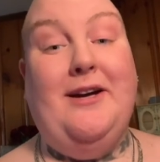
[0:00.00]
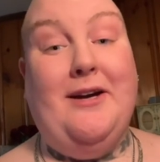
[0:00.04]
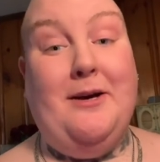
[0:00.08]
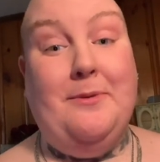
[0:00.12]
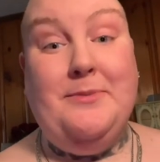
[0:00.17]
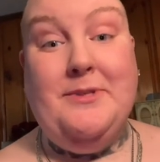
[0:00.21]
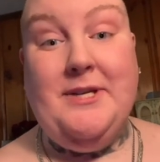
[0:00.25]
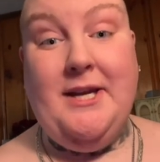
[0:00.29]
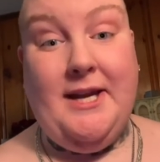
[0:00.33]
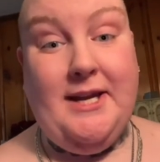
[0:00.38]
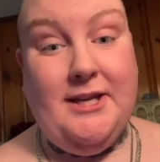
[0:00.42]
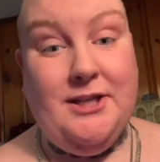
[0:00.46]

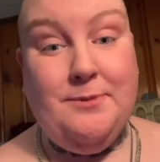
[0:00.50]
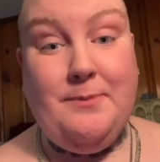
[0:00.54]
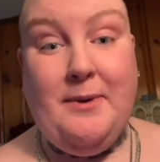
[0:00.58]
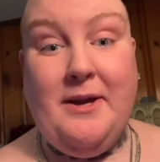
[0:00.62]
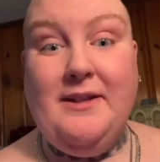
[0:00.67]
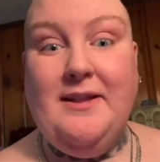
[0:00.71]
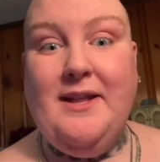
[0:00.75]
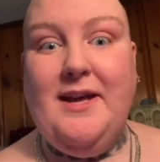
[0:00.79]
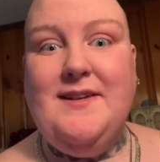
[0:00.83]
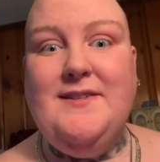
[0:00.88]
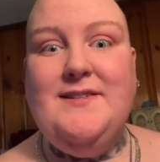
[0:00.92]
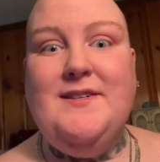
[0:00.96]
obtained my
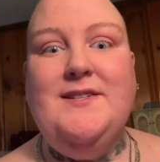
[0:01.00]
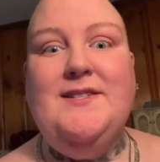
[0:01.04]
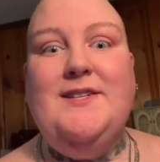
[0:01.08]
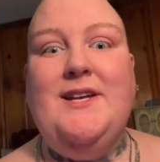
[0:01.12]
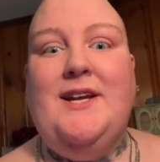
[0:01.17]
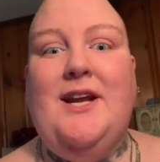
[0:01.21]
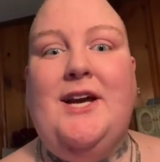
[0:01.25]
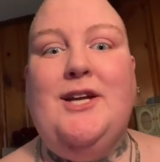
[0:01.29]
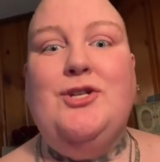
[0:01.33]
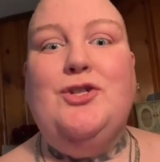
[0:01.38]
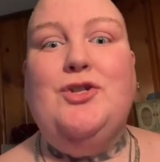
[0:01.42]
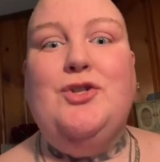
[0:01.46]
license
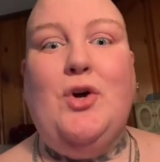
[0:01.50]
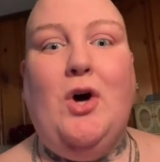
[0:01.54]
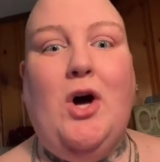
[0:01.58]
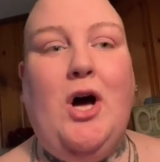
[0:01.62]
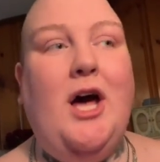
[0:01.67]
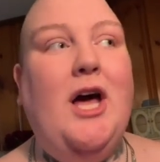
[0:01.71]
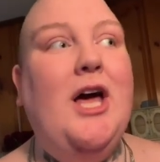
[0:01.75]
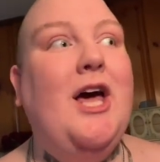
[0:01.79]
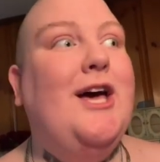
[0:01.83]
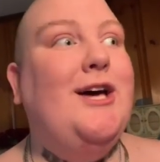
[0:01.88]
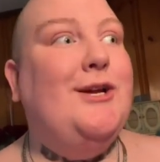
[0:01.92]
and I saw